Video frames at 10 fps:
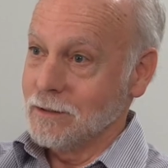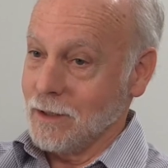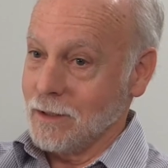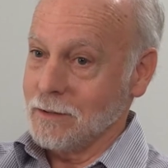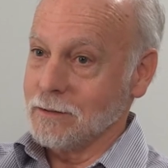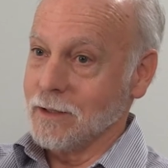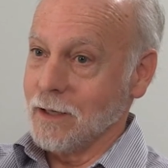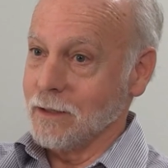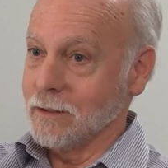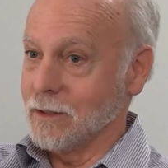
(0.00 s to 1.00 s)

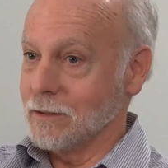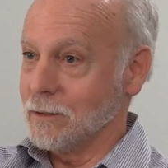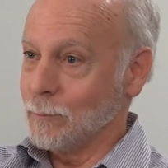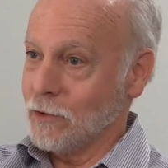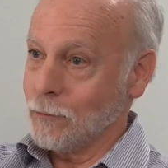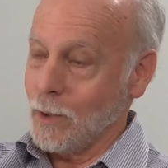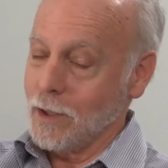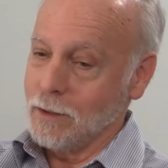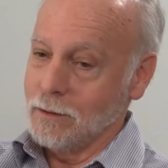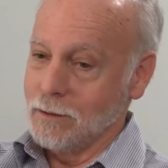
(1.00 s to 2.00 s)
and that can be
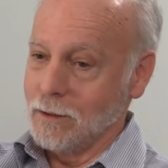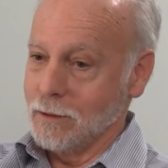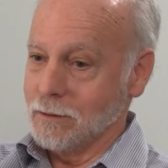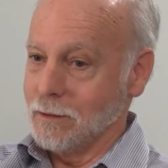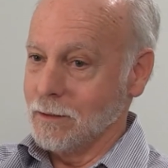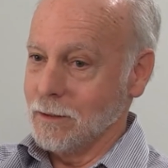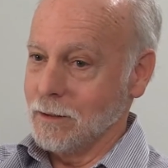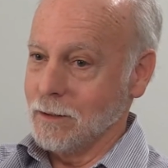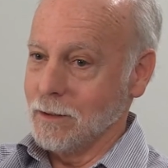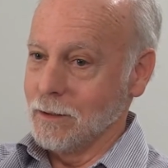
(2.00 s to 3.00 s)
swayed
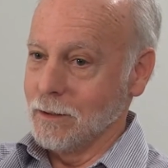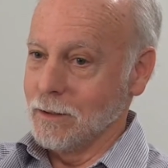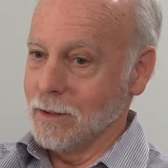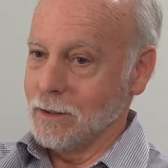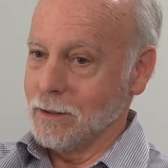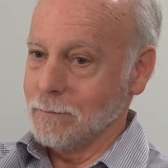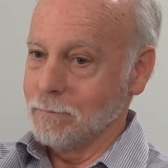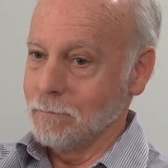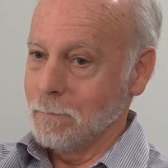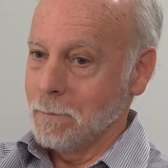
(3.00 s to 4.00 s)
in the,
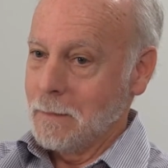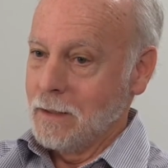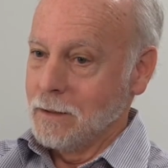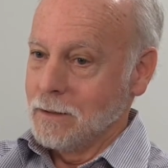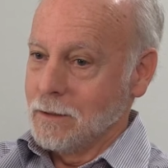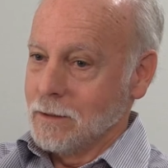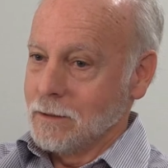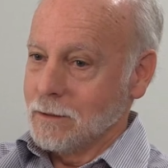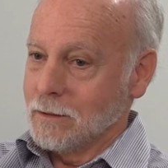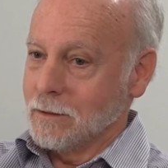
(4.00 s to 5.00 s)

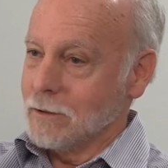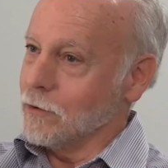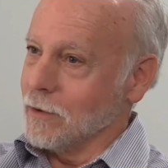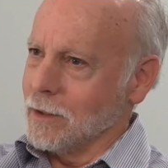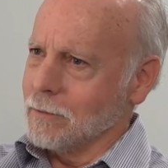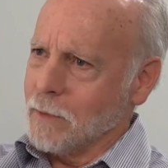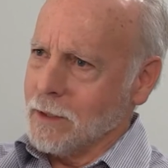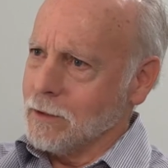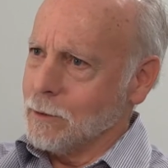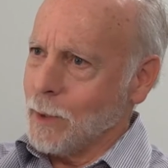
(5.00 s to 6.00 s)
these are
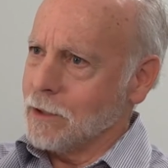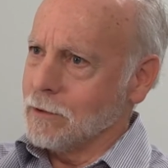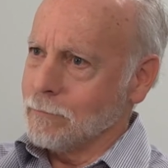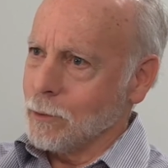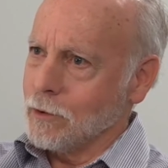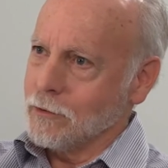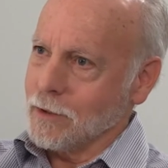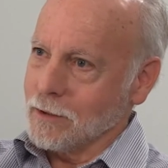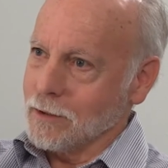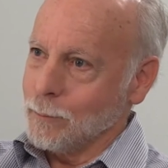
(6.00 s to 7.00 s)
the independent voters,
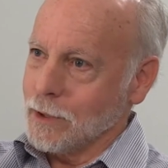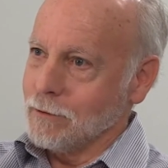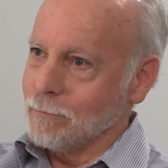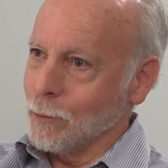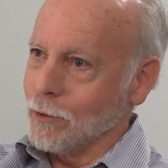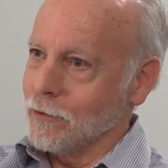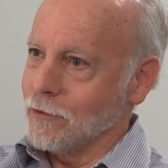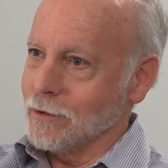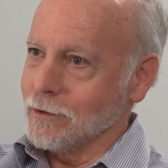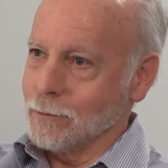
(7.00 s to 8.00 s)
the uncommitted
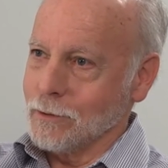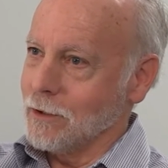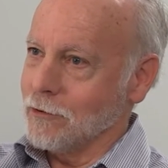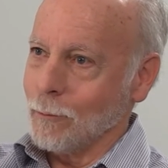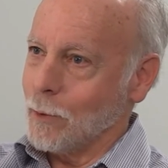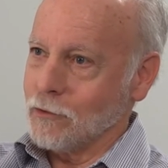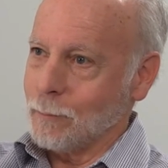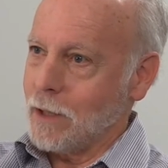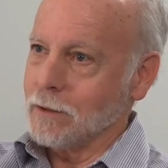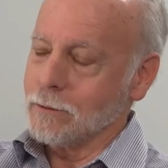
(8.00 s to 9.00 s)
voters that you hear so much
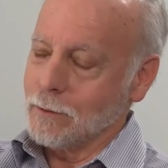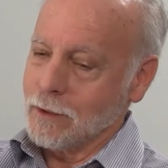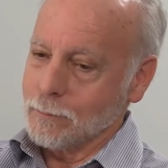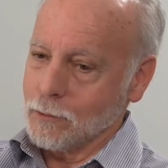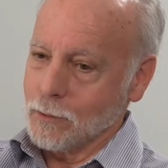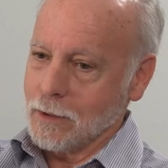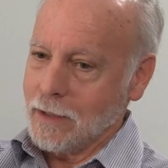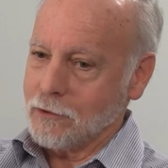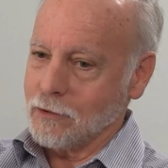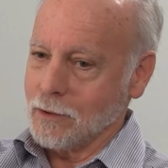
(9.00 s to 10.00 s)
about in the run-up to an
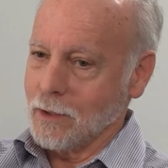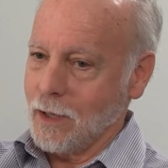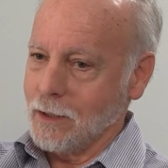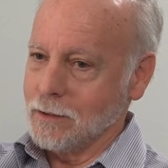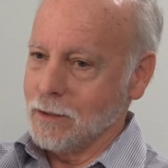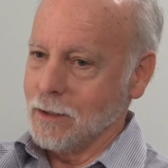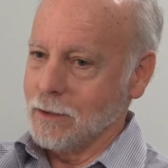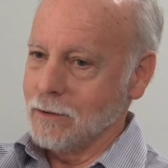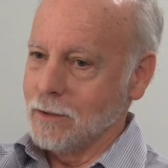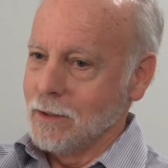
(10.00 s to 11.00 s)
election, and
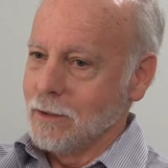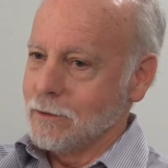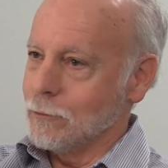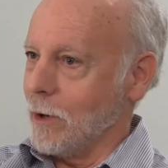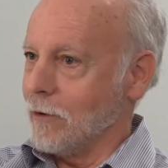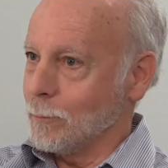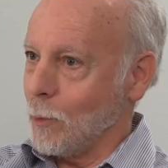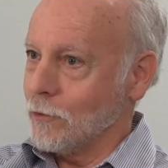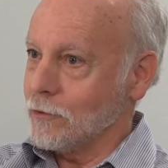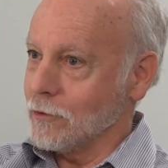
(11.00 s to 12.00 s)
it drives
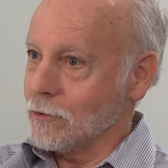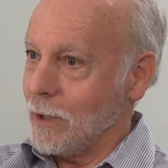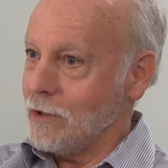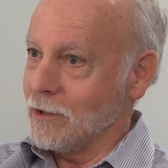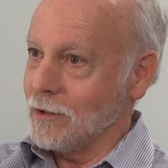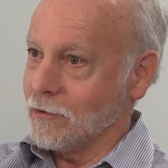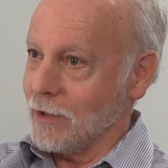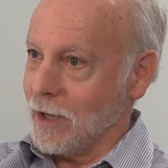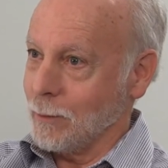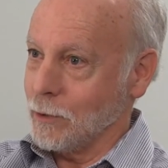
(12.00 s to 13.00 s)
pollsters crazy because
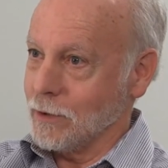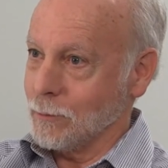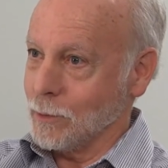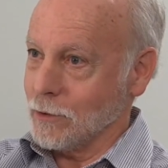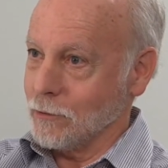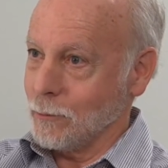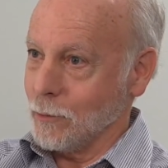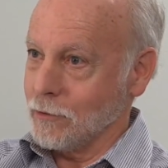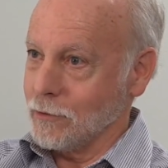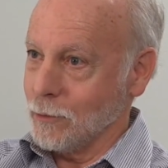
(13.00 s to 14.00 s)
they can't predict what those
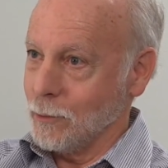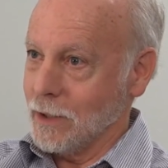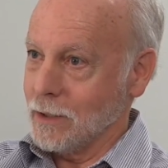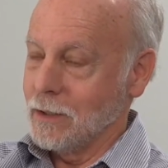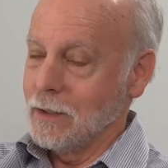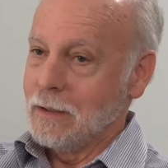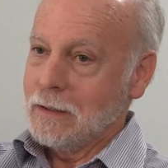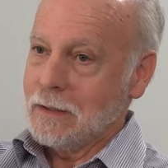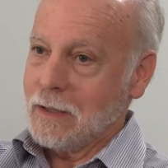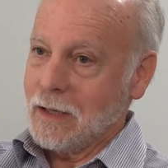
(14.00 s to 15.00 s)
folks are doing.
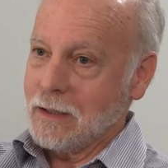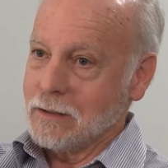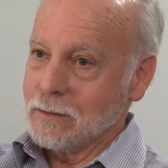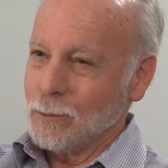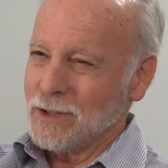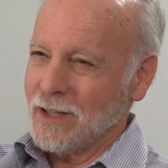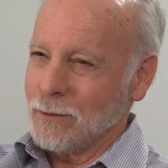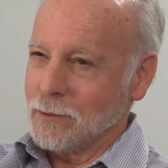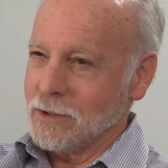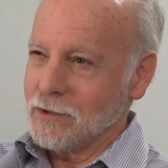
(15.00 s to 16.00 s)
And what
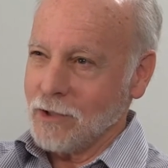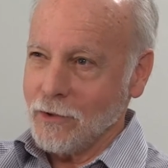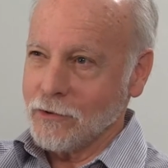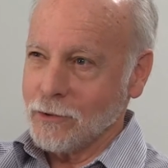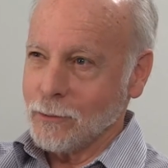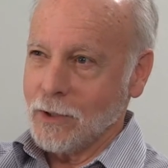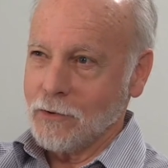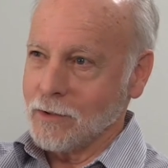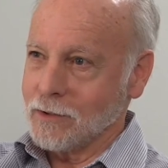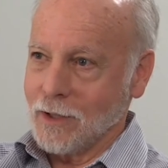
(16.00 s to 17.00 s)
that really tells you
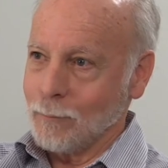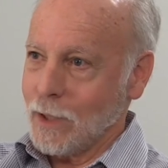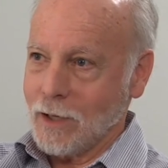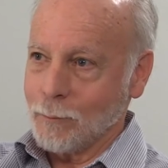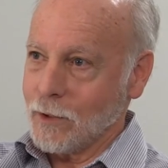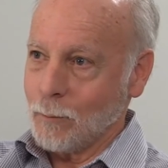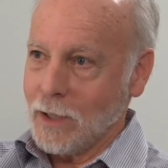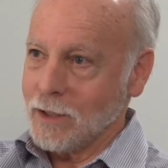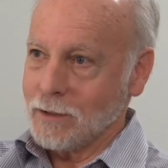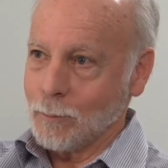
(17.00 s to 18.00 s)
is that they make up their
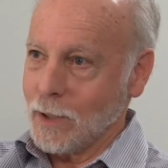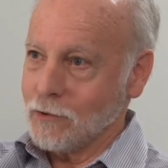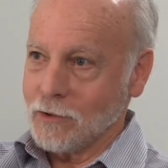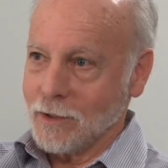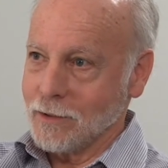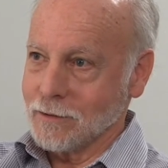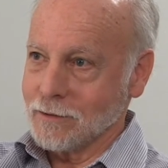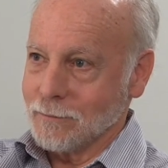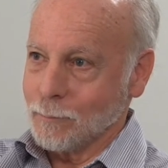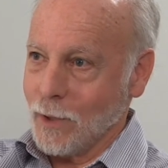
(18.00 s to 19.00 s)
mind based
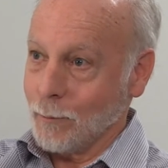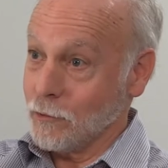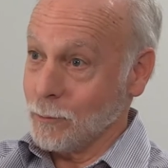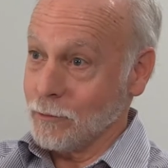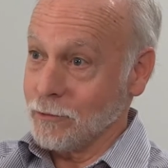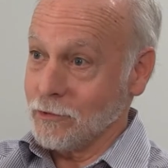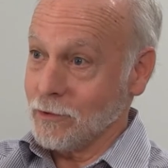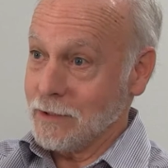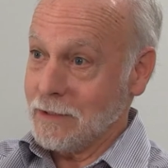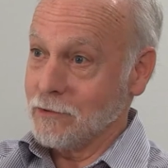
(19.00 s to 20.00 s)
on perhaps
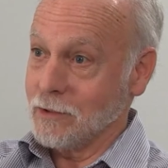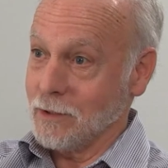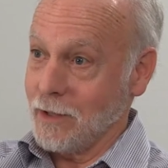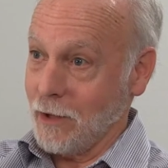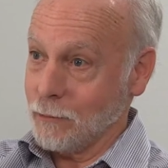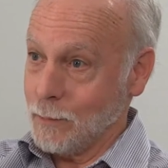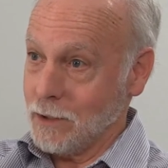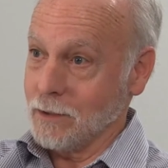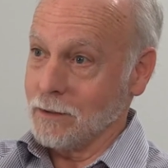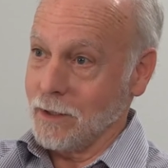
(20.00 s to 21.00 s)
superficial things at the last
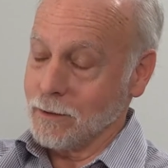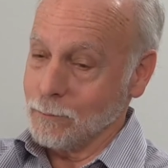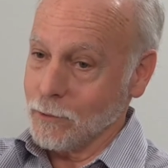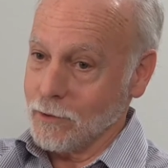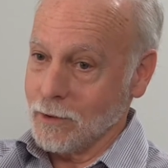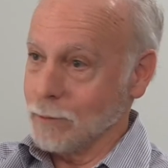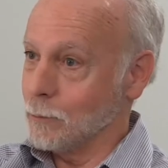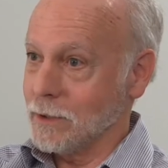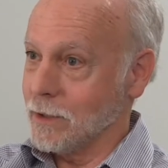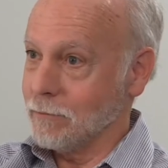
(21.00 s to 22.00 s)
minute, like was there a
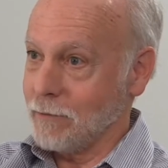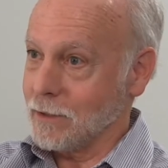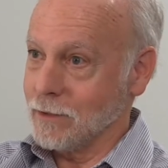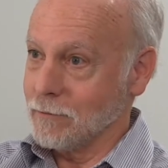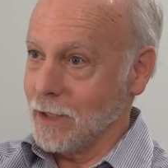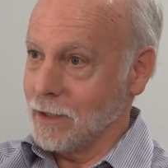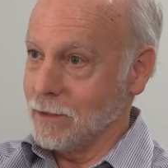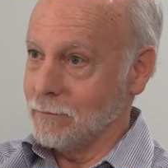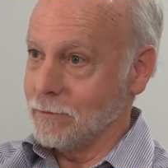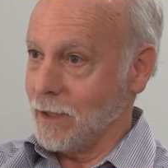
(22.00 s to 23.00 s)
really effective
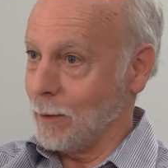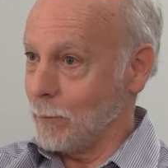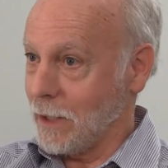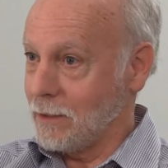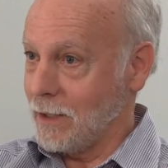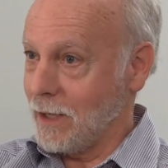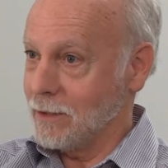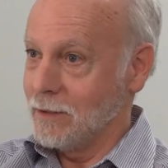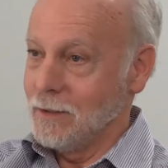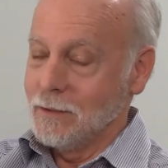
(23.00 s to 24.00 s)
negative campaign
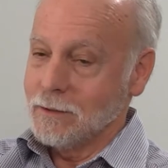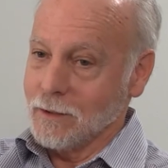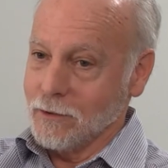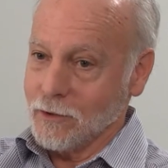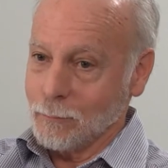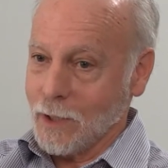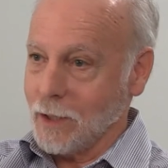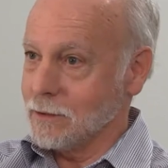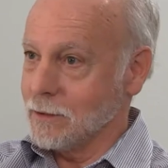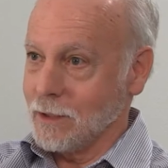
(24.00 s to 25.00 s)
ad? Did some
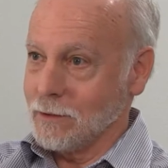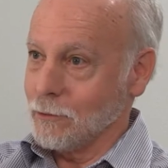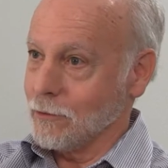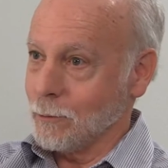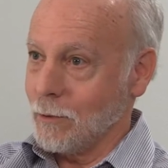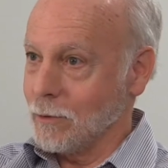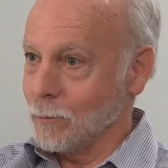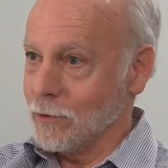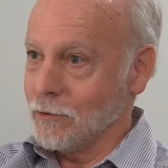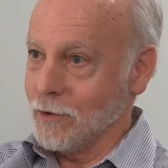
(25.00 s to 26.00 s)
candidate use the wrong
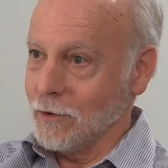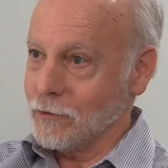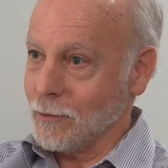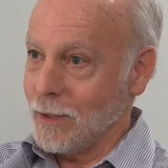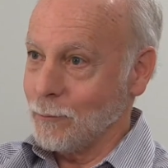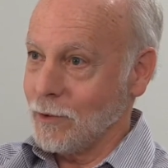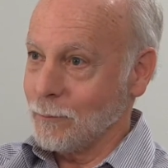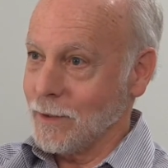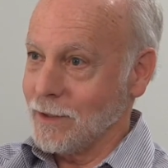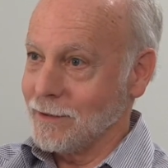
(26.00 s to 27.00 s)
words to describe
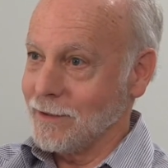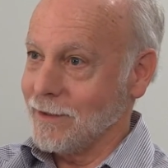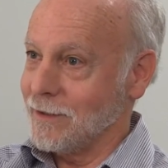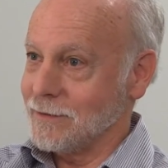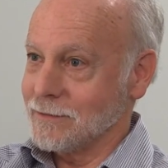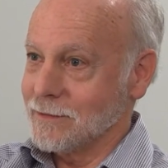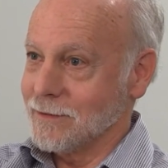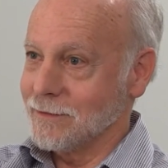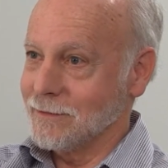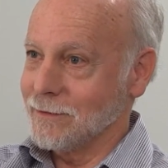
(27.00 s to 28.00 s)
something?
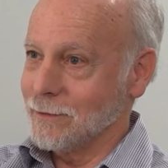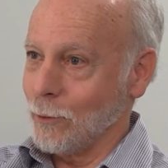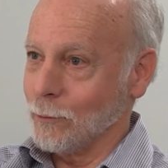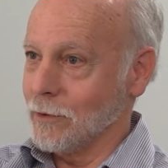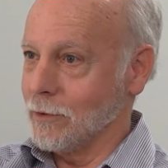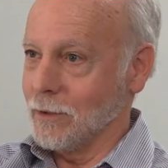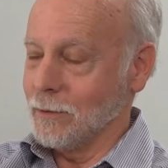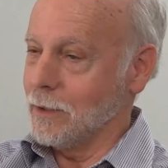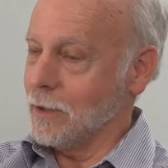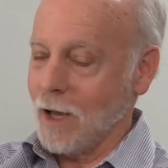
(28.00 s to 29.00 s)
Did
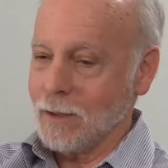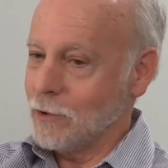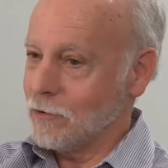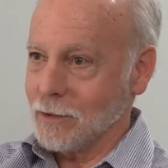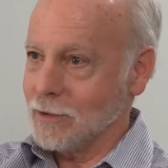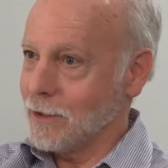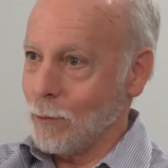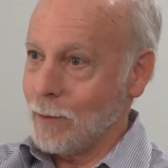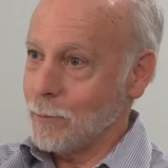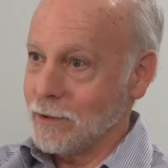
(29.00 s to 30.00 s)
the economy suddenly
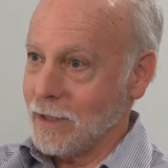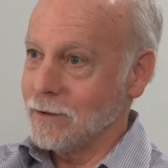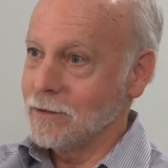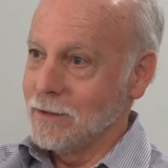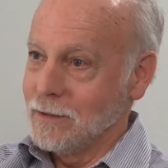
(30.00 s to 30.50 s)
go up or down?